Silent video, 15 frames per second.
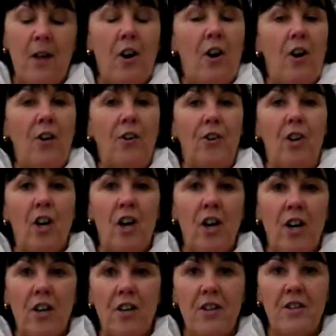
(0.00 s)
on
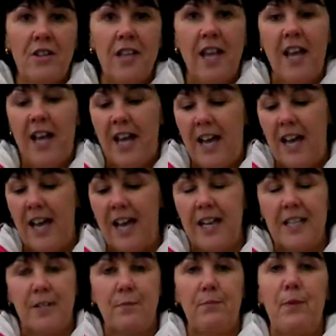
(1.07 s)
cars,
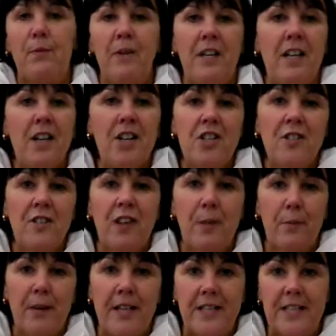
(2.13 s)
and probably loads of other
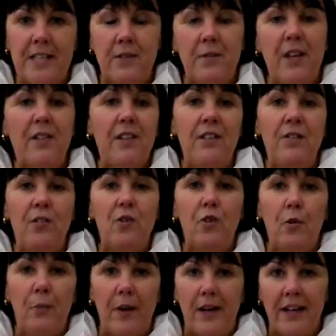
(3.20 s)
places that we haven't even
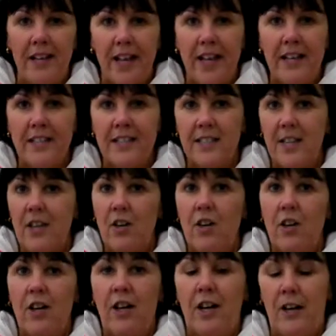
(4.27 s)
thought about yet
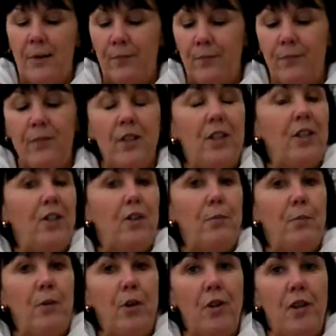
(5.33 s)
that you
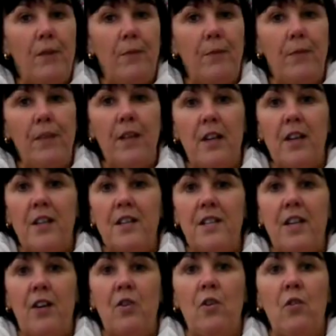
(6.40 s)
can put them.
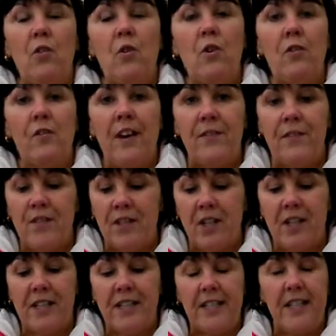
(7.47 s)
So all your
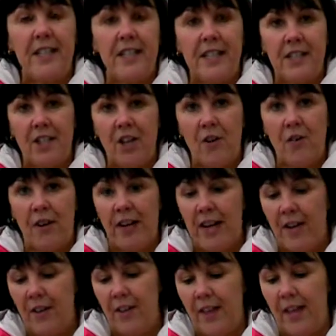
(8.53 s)
advertising is going
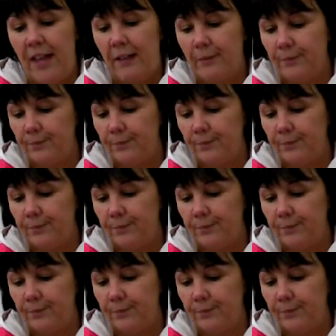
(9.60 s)
out there.